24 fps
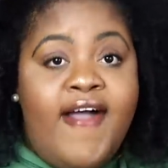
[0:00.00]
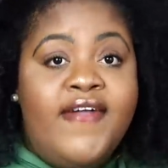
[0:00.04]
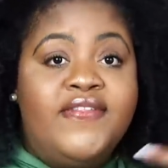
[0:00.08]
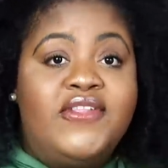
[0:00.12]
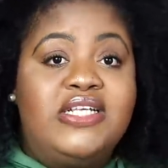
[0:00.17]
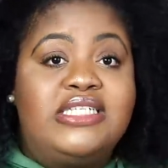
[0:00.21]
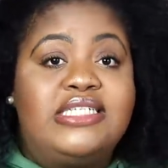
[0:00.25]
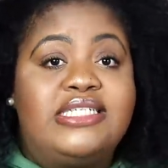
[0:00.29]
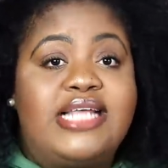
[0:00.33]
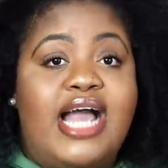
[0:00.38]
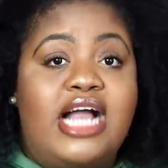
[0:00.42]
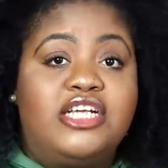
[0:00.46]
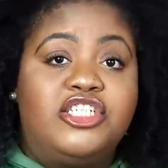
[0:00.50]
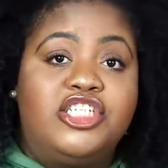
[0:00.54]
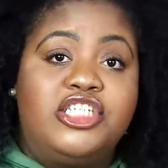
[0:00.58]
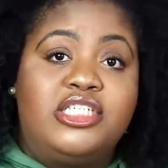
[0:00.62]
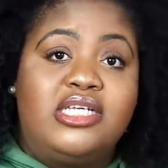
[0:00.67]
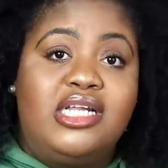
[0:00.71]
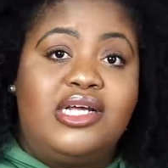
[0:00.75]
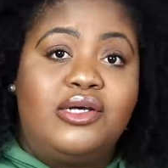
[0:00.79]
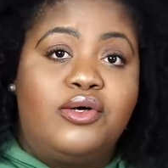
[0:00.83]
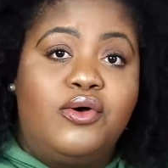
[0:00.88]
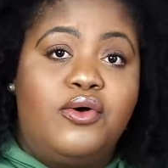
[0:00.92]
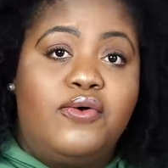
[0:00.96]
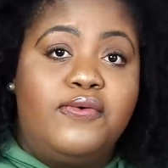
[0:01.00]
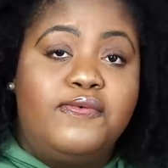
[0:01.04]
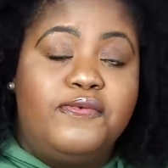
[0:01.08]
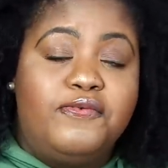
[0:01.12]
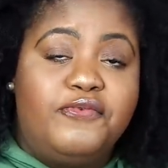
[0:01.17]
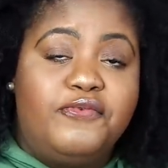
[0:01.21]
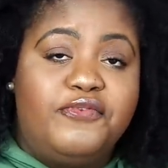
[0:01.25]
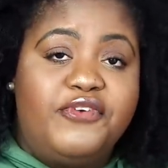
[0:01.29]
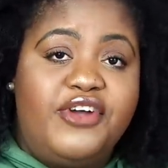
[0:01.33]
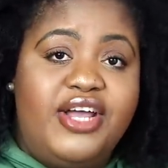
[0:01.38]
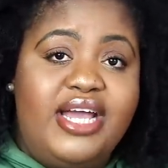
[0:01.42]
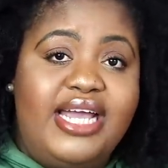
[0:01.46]
This is actually
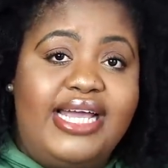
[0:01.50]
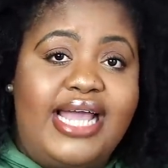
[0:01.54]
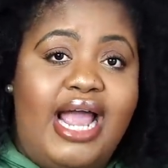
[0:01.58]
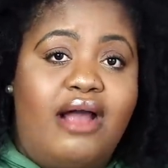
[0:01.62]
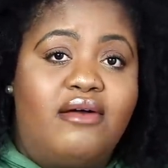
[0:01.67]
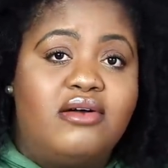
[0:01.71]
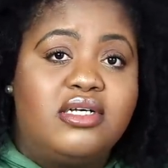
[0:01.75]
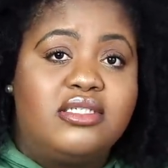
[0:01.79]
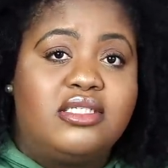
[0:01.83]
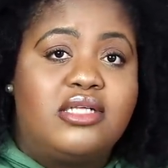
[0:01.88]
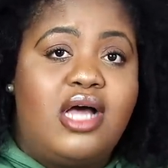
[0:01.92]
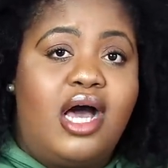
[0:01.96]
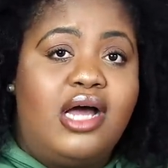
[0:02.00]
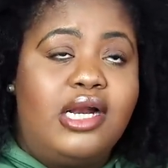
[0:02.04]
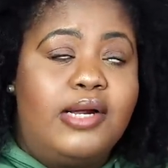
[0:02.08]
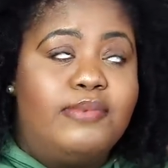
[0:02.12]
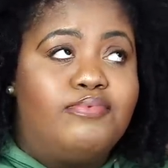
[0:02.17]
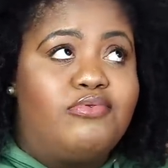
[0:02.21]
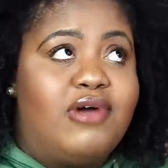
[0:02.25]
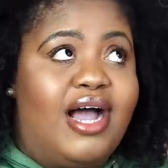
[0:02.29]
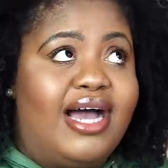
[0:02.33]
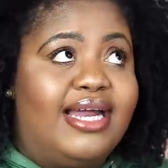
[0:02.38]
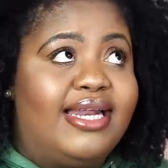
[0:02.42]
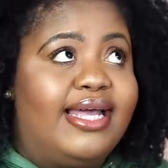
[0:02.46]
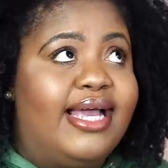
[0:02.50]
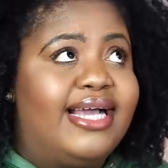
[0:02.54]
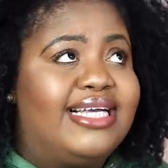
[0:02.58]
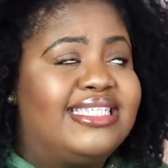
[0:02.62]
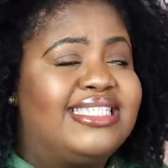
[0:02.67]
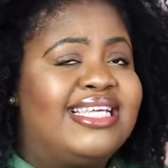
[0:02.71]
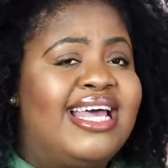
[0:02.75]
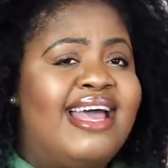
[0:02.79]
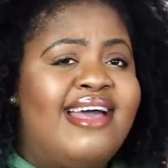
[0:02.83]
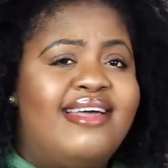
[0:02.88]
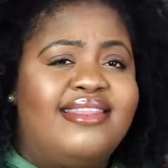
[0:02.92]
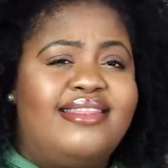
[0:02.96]
silicone-free. Carol's Daughter products,
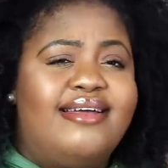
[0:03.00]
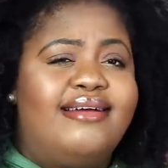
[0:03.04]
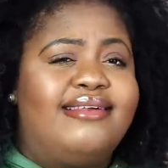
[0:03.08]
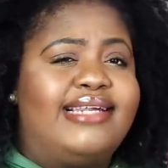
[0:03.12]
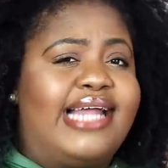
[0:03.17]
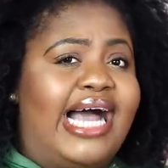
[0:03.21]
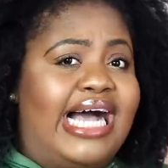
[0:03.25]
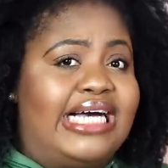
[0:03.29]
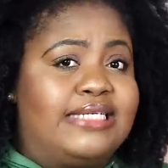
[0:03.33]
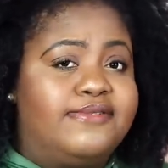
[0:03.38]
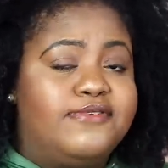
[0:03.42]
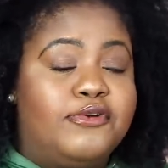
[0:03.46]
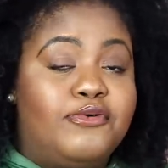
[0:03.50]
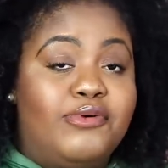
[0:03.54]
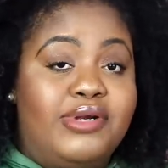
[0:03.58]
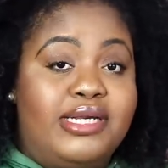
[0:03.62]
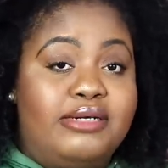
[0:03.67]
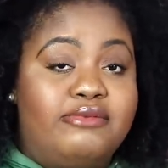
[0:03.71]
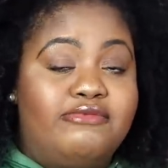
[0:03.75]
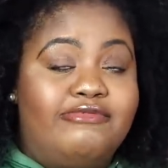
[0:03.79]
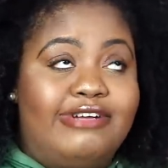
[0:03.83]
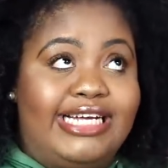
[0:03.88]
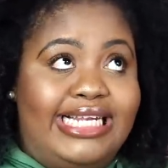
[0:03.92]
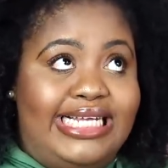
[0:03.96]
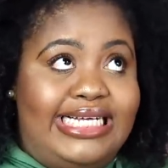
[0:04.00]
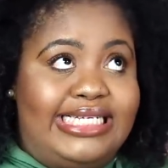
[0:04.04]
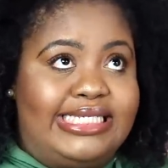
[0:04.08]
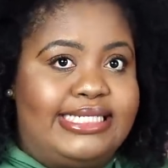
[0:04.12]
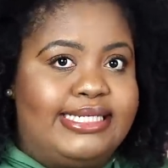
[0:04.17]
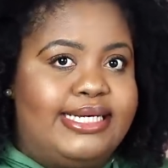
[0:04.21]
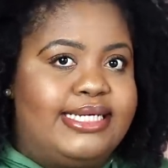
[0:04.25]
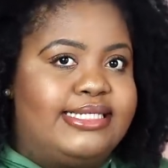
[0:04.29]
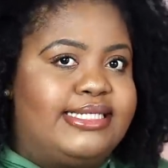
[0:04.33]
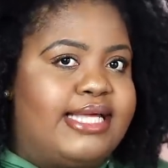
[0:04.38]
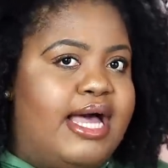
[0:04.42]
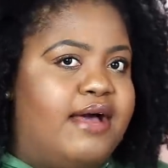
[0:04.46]
their last few
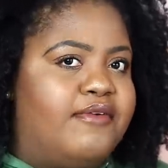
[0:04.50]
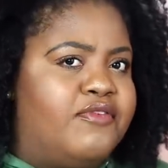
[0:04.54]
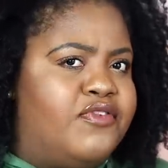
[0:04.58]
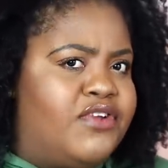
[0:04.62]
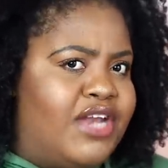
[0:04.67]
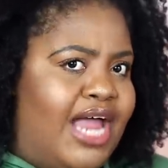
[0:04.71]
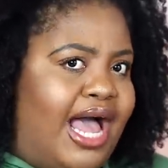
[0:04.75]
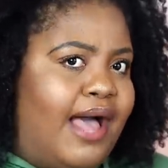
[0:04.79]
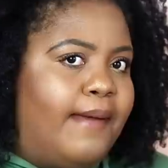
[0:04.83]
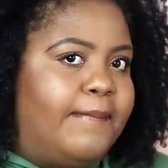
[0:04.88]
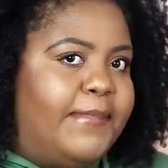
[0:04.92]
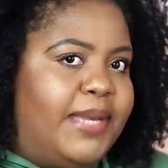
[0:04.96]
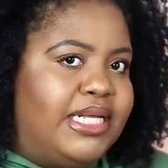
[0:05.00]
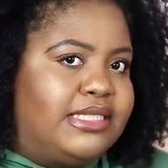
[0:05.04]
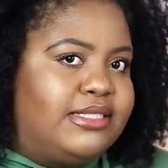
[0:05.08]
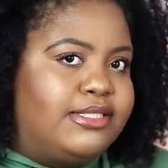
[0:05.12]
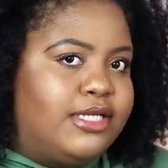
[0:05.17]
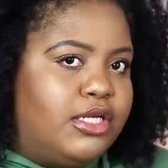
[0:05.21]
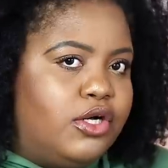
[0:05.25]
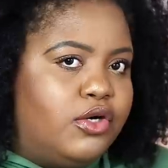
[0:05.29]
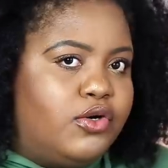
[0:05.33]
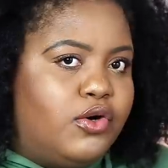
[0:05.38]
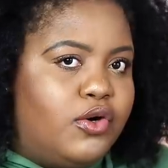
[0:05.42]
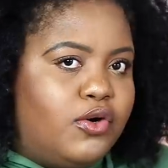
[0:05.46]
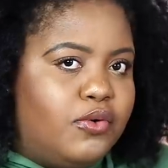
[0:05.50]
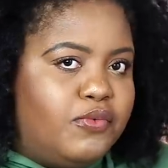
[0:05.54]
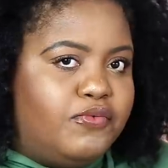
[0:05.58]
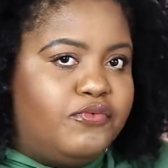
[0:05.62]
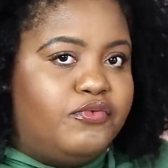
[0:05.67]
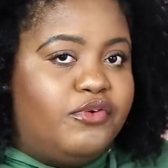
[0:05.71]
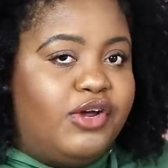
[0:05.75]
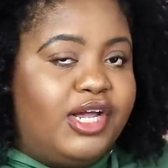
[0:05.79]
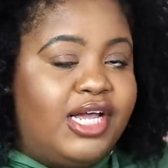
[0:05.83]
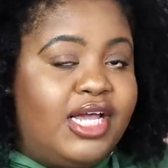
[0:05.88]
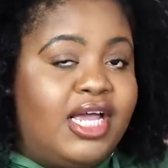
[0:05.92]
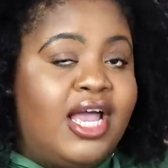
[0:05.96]
releases have not been
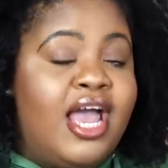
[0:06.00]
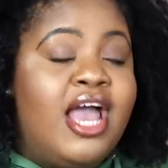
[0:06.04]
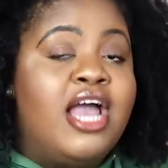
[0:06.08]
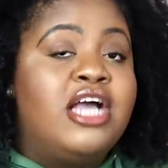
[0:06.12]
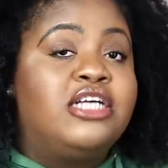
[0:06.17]
silicone-free.